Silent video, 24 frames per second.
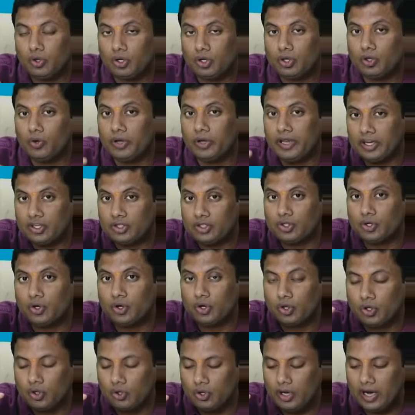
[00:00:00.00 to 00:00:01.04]
2 into
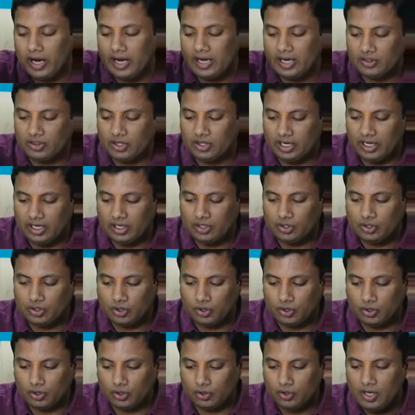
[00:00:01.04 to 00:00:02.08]
2 and 3 into
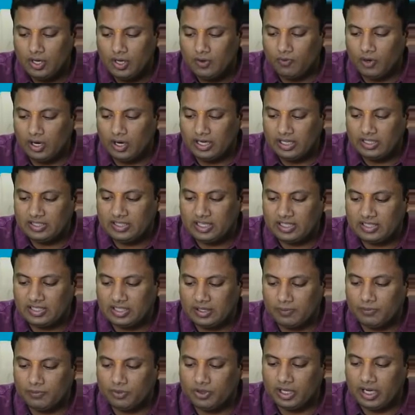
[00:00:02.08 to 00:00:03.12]
2. What is the
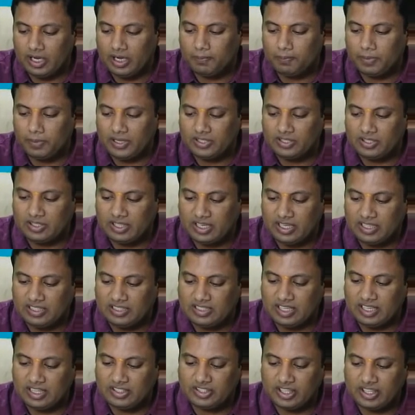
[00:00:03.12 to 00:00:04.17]
sum? 3 plus 3,
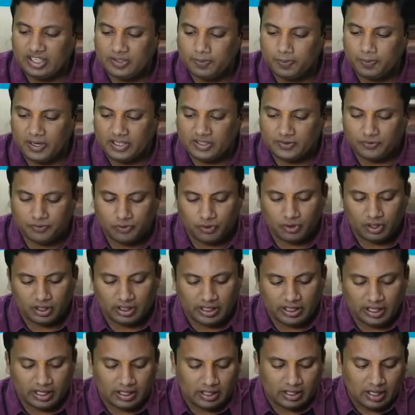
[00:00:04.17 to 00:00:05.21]
6, 6 plus 4,
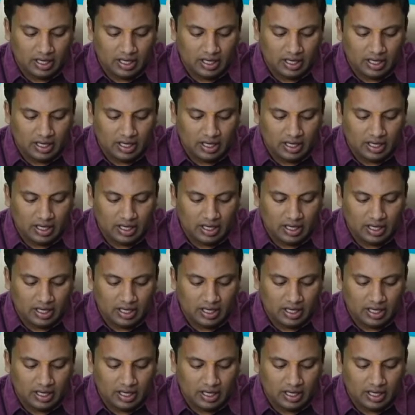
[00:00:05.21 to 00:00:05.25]
10.